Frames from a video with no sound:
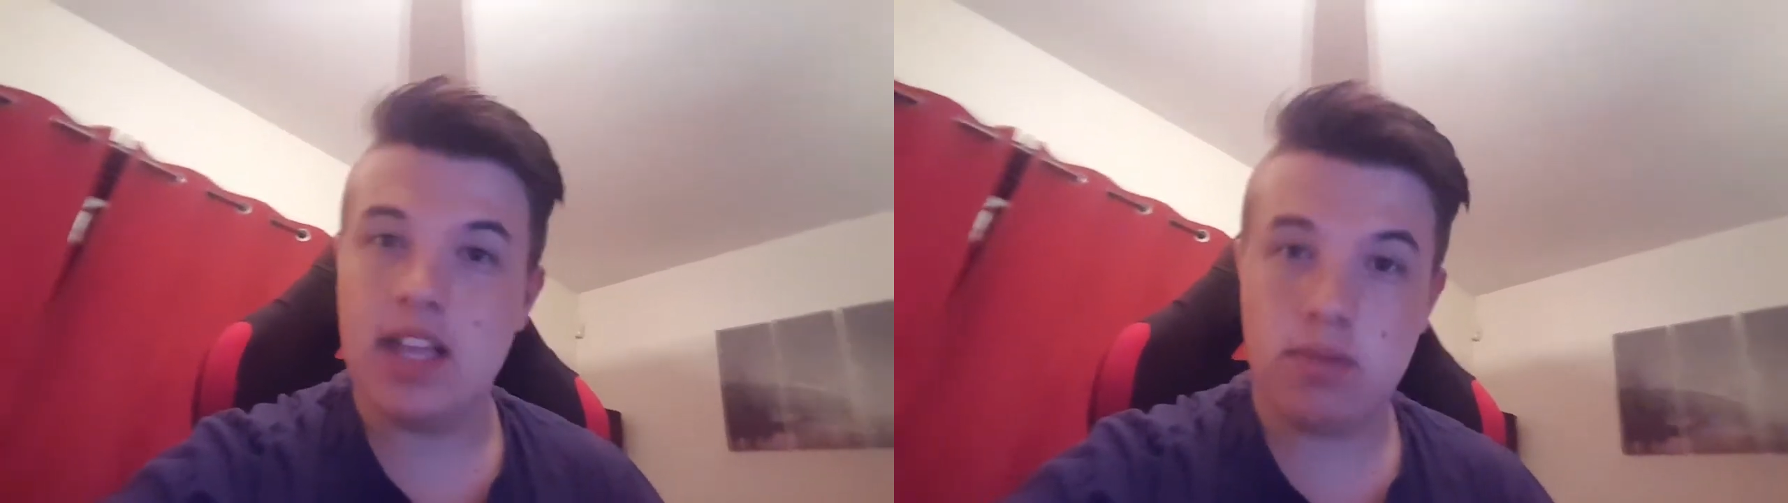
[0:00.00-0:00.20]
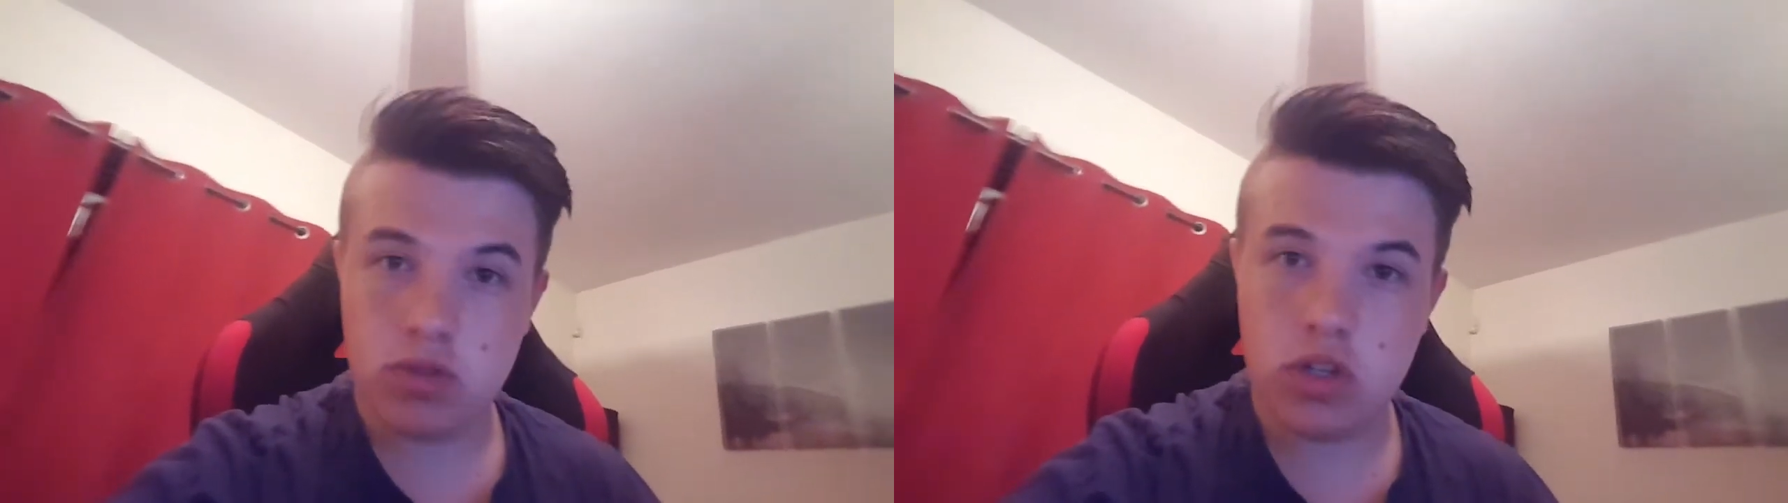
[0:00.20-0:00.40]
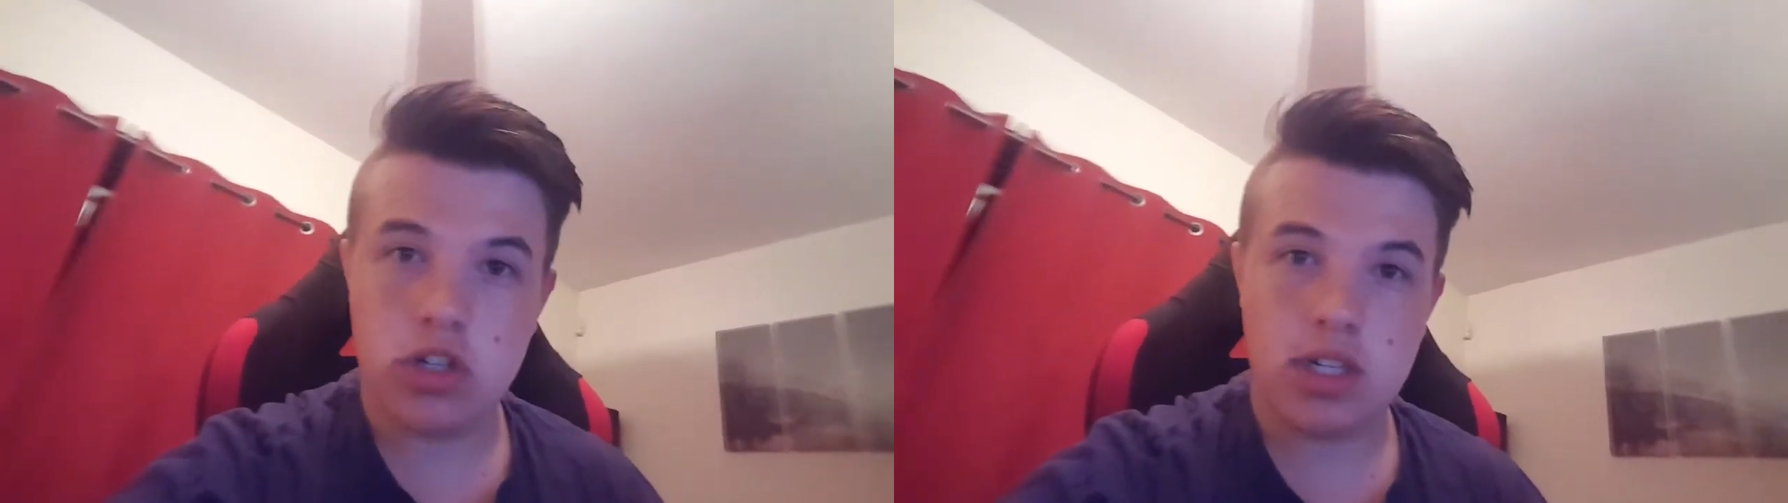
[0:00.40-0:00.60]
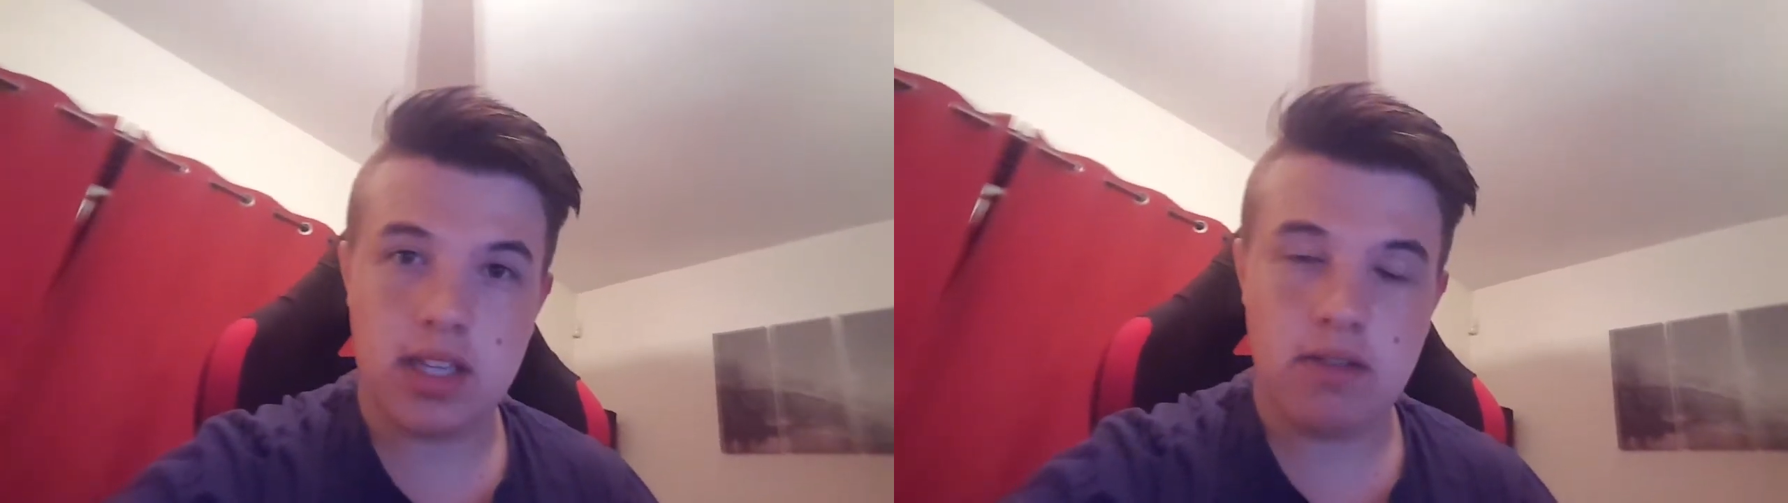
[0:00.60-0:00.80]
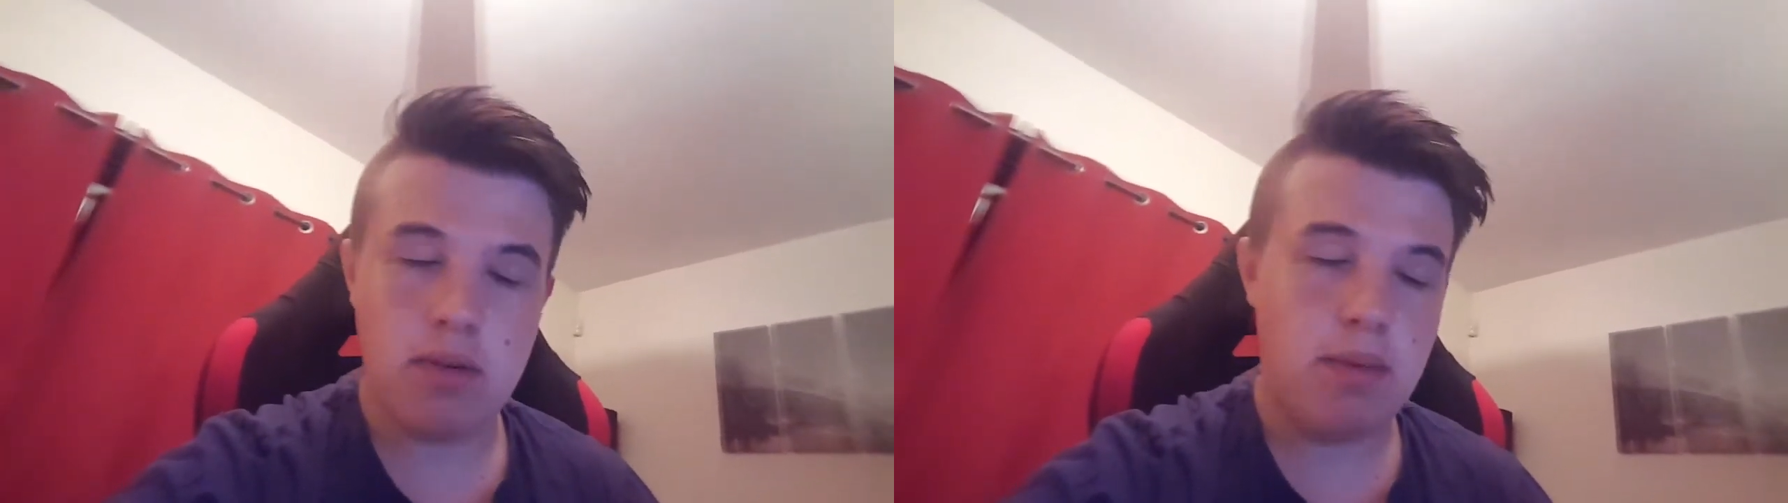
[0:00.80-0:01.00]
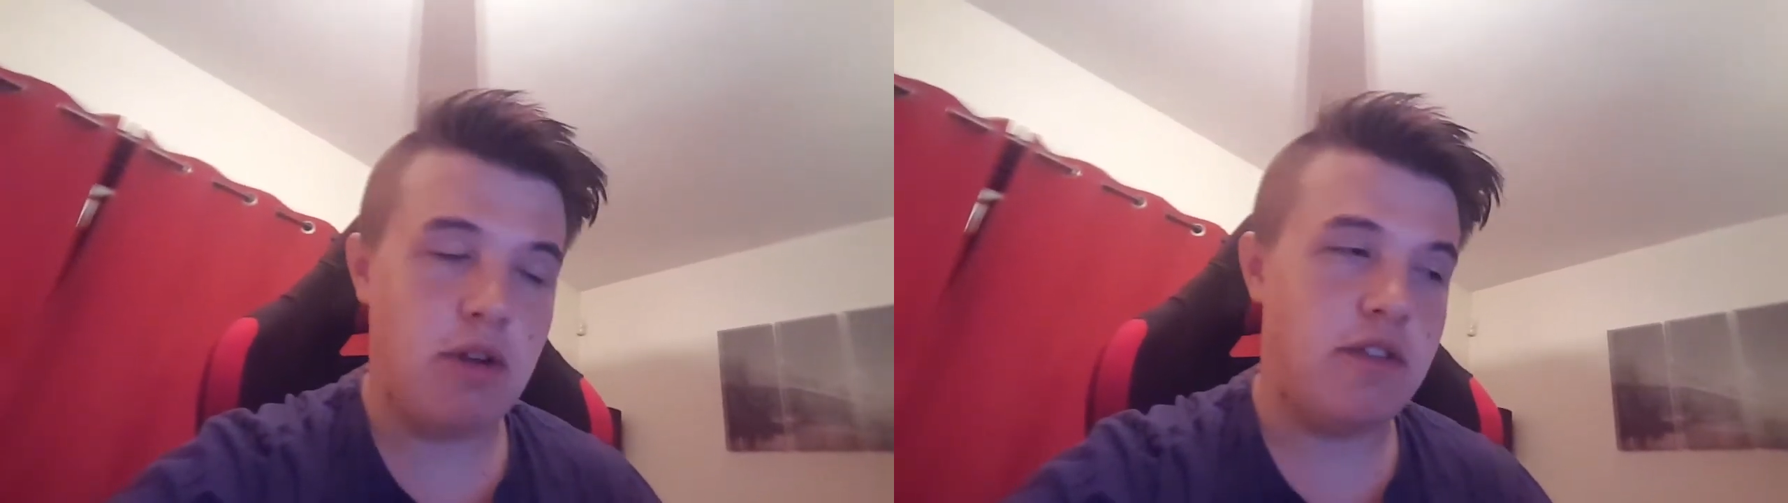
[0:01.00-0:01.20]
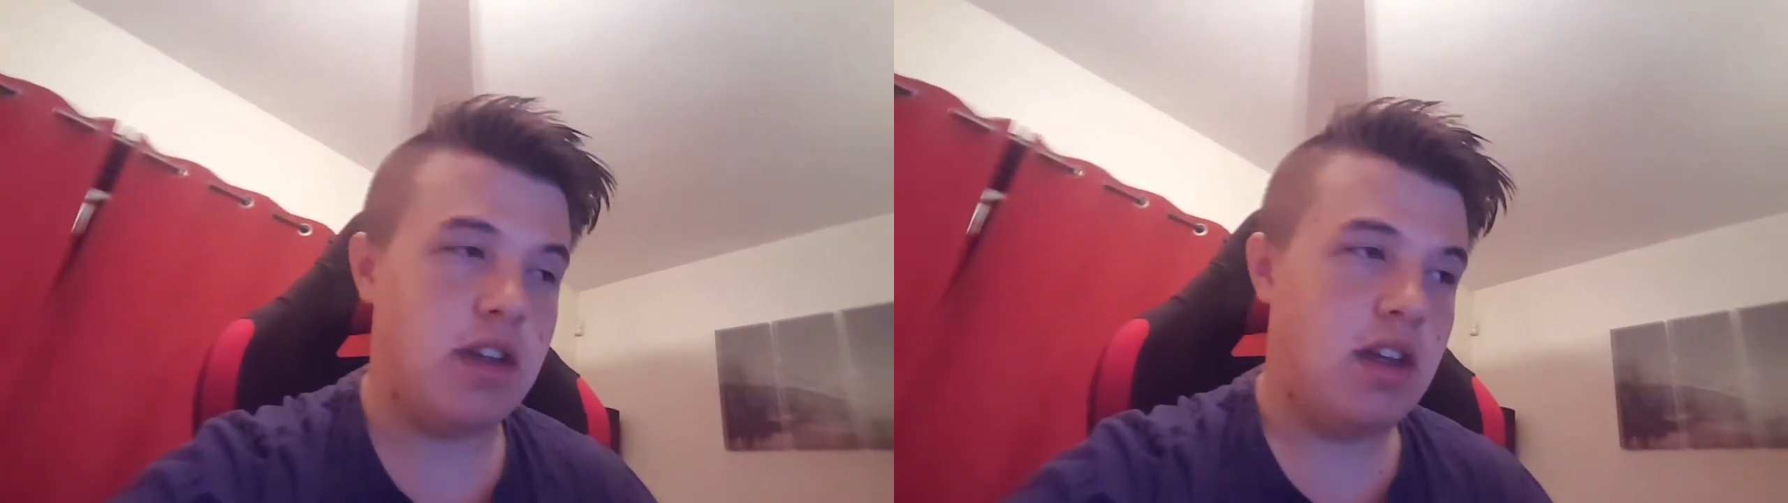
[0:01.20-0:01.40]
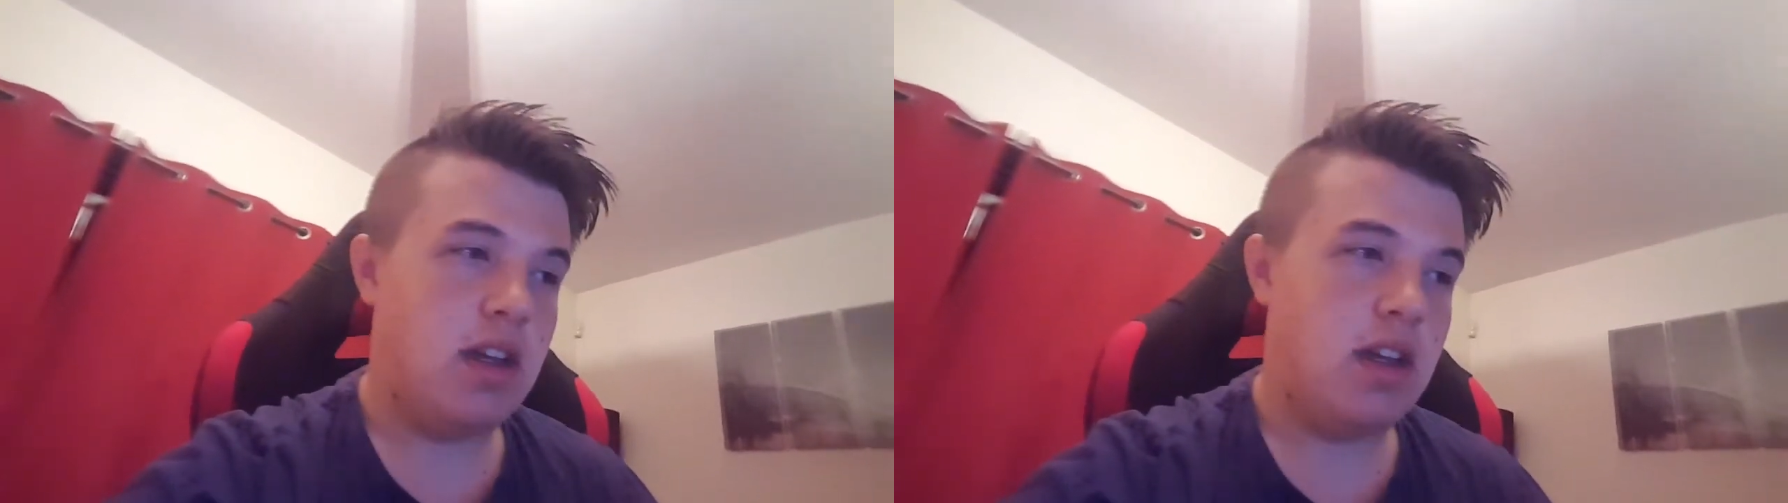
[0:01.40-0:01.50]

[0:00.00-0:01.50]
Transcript: get them surgically removed.